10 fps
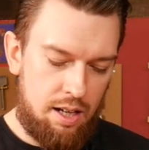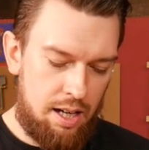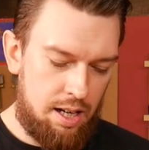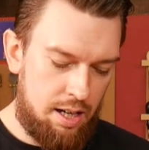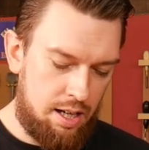
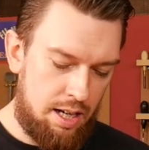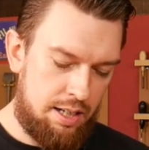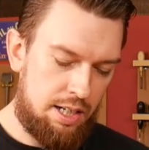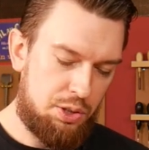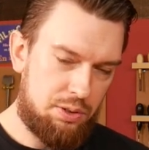Uh,
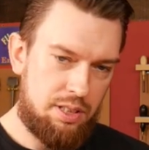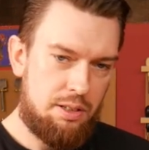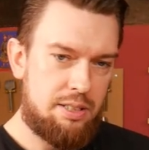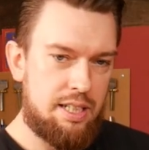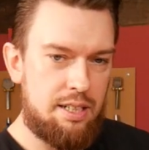and as you'll
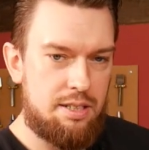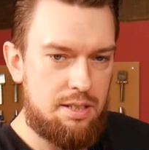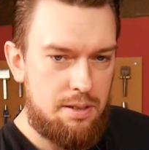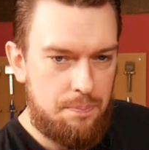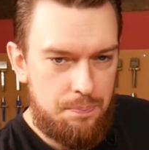
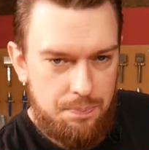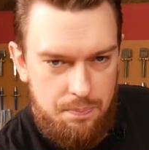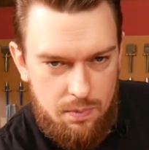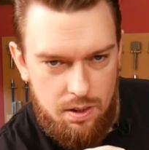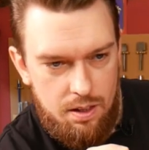notice,
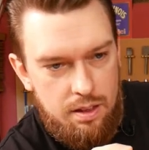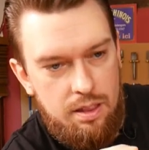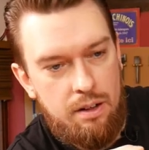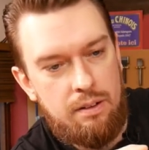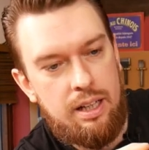
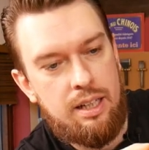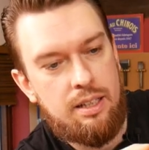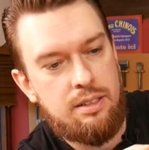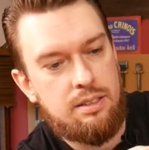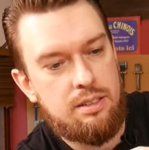there
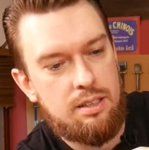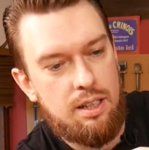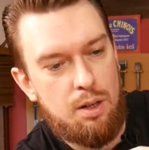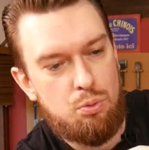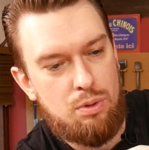is
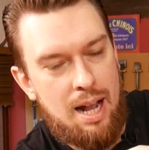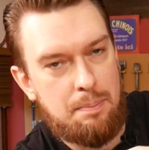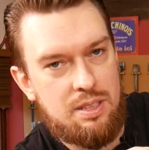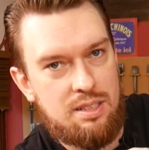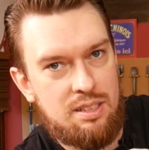a
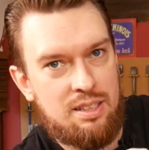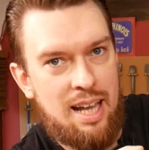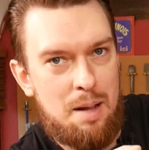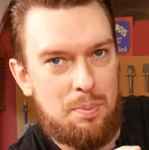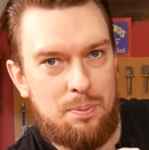wrapped
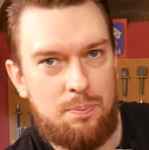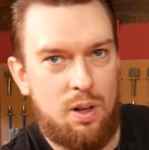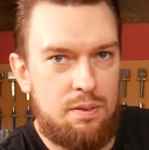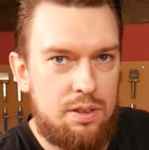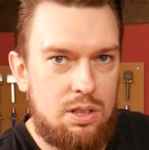snap
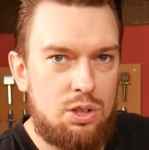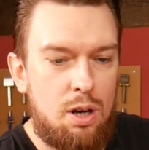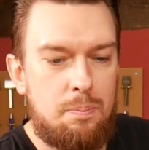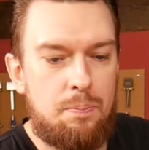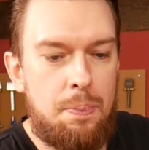over the
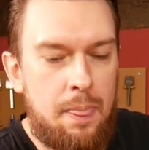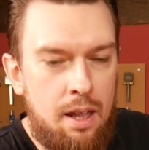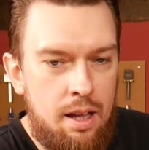top.